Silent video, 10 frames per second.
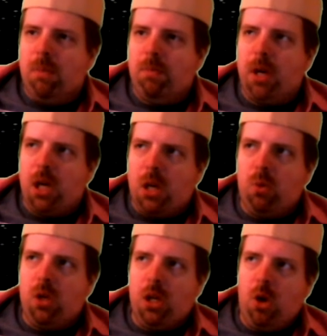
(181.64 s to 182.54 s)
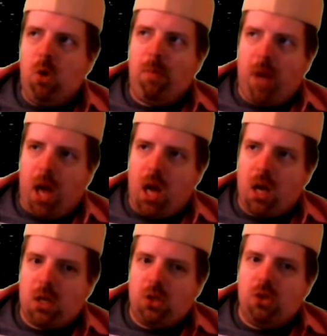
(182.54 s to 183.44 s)
But we can go
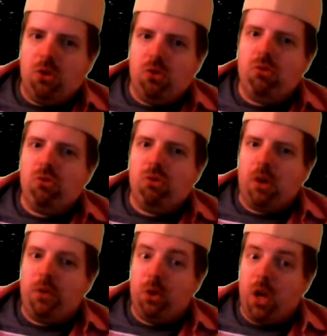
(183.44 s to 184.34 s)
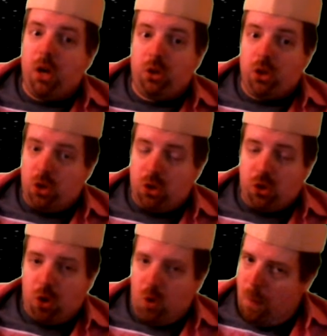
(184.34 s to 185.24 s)
back to a few thousand years
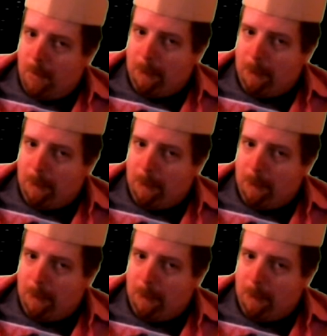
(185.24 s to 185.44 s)
ago,